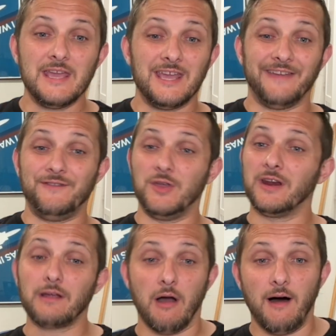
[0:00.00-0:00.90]
If you get
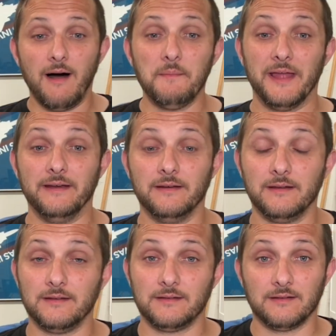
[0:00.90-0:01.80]
a comment
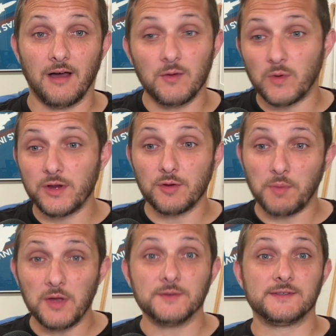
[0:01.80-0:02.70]
on one of your
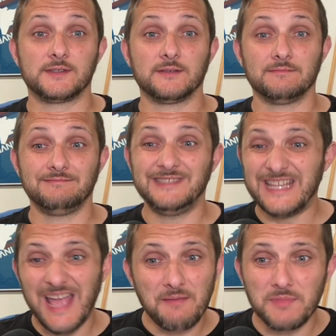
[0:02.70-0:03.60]
posts,
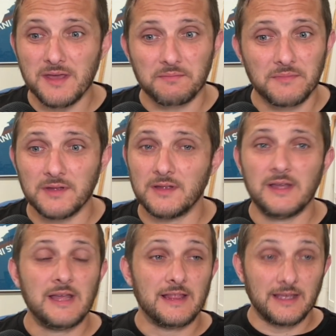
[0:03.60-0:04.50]
DM them.
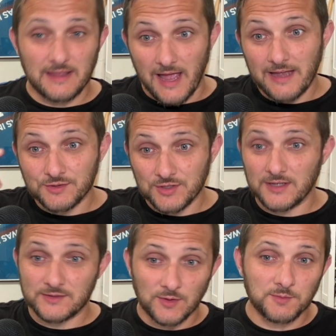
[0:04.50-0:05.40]
Like, I actually
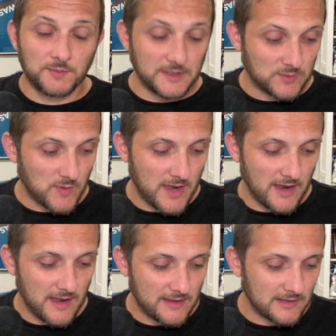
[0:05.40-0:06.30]
got sold this
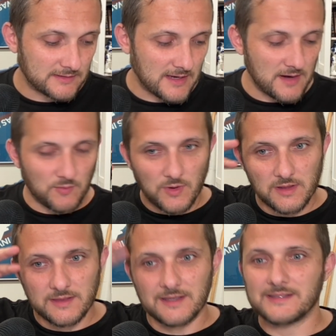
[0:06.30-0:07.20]
way, and that's kind of one
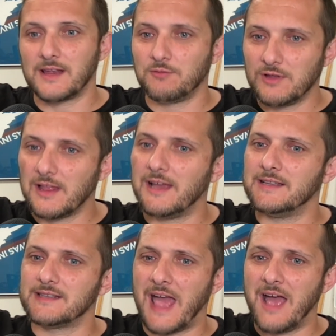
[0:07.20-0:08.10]
of the things I
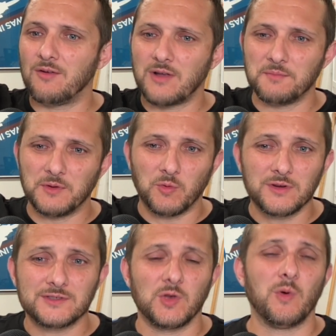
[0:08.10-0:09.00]
realized how come it
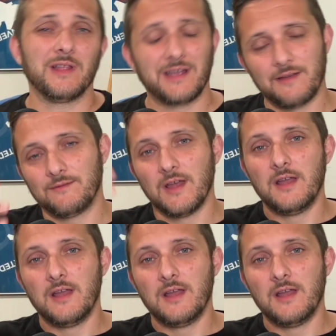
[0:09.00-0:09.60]
works so well. Like, I've